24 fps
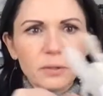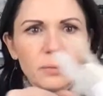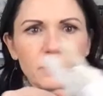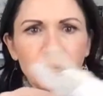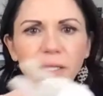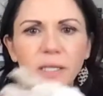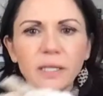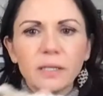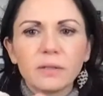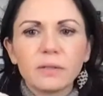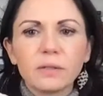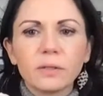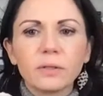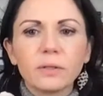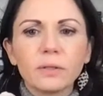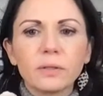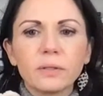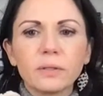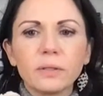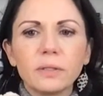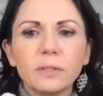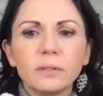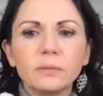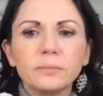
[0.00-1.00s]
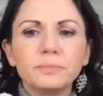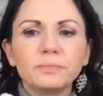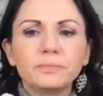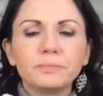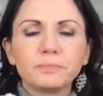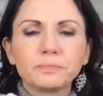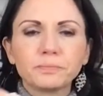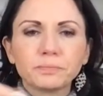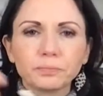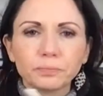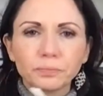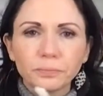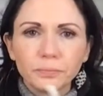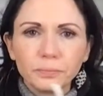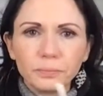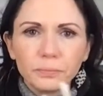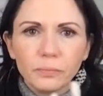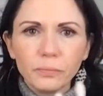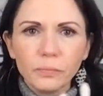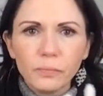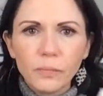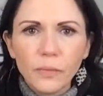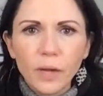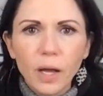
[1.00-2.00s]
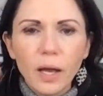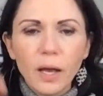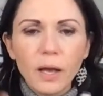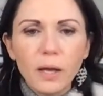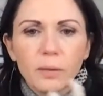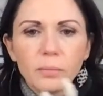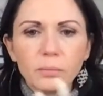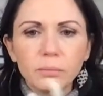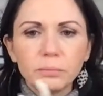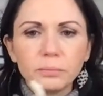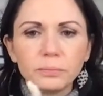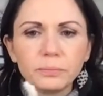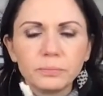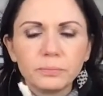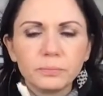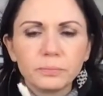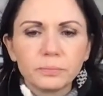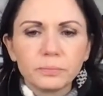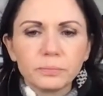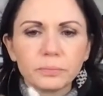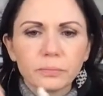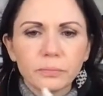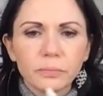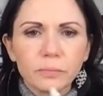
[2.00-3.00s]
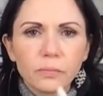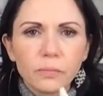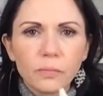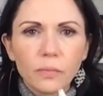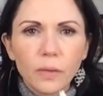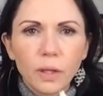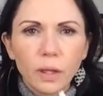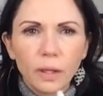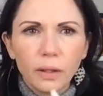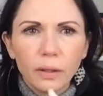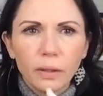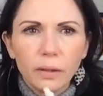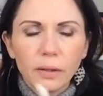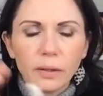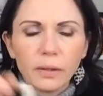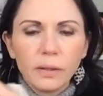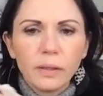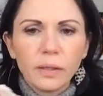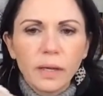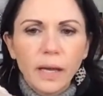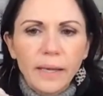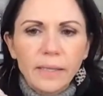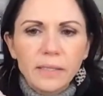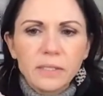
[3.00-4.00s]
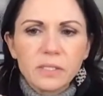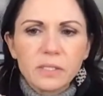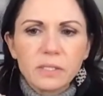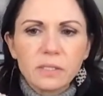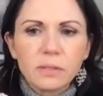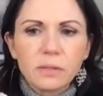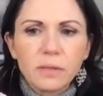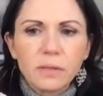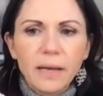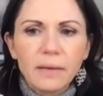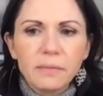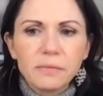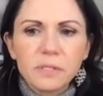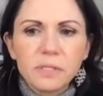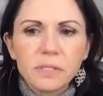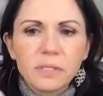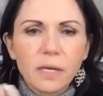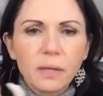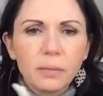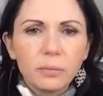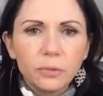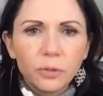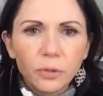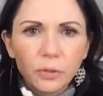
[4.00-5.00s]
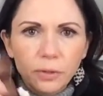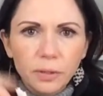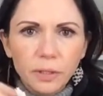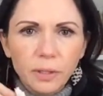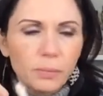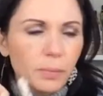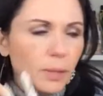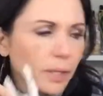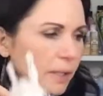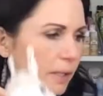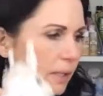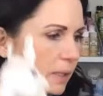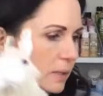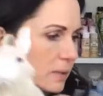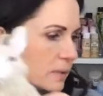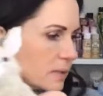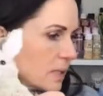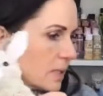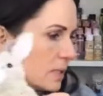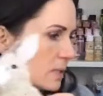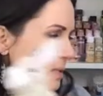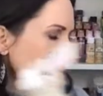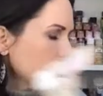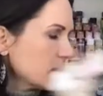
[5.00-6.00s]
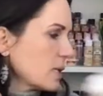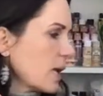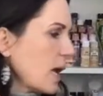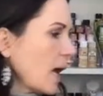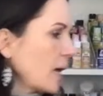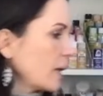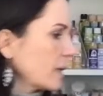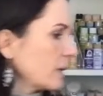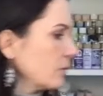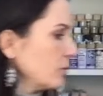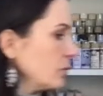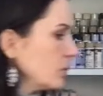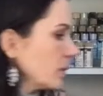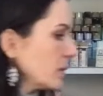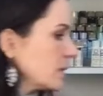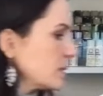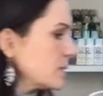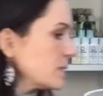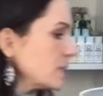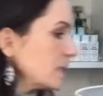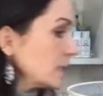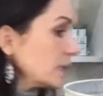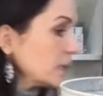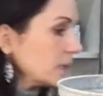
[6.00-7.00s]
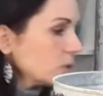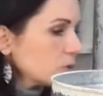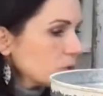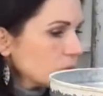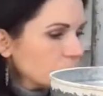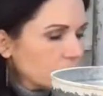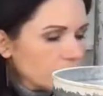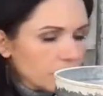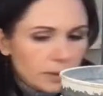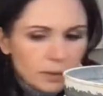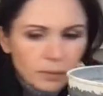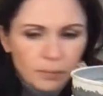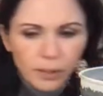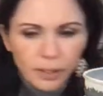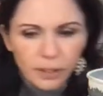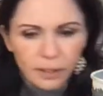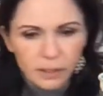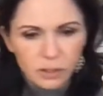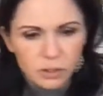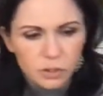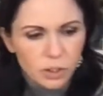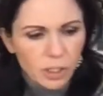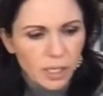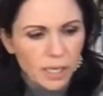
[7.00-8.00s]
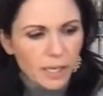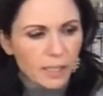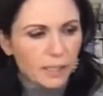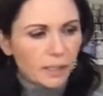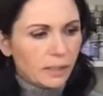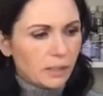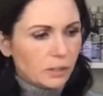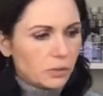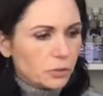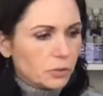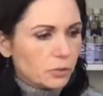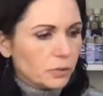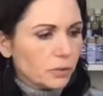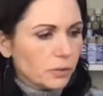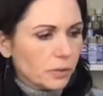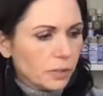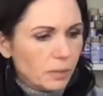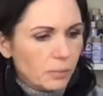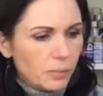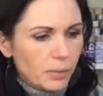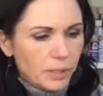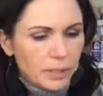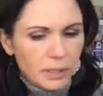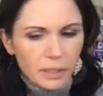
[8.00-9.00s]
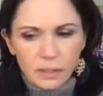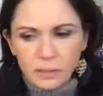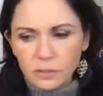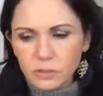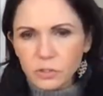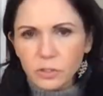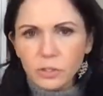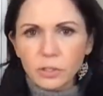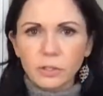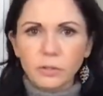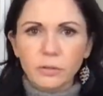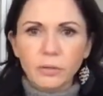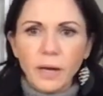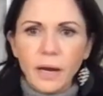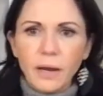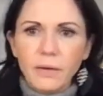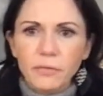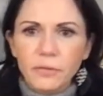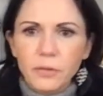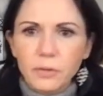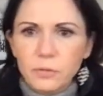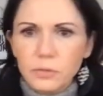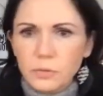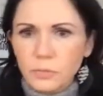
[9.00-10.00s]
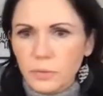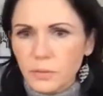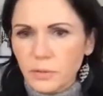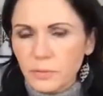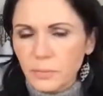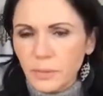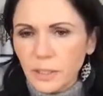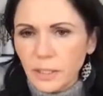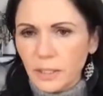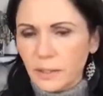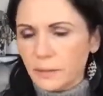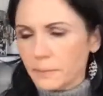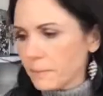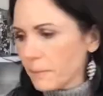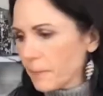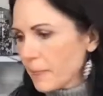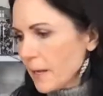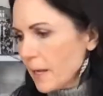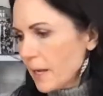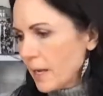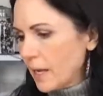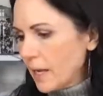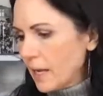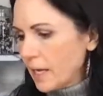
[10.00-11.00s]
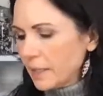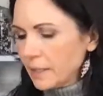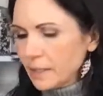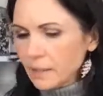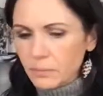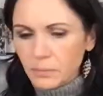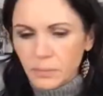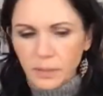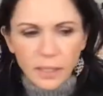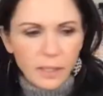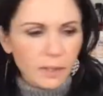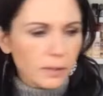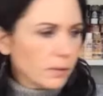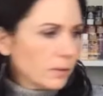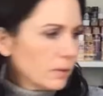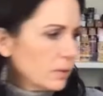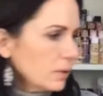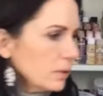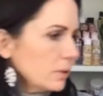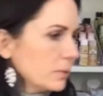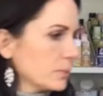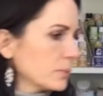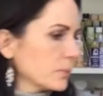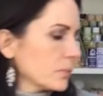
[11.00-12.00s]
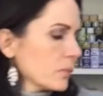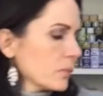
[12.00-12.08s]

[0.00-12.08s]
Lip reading: Me either, girl. I still have some nerdy bunnies in stock. If you guys didn't get your nerdy bunnies yet, get your nerdy bunnies so you can craft those with me. Hey, Kim Carroll.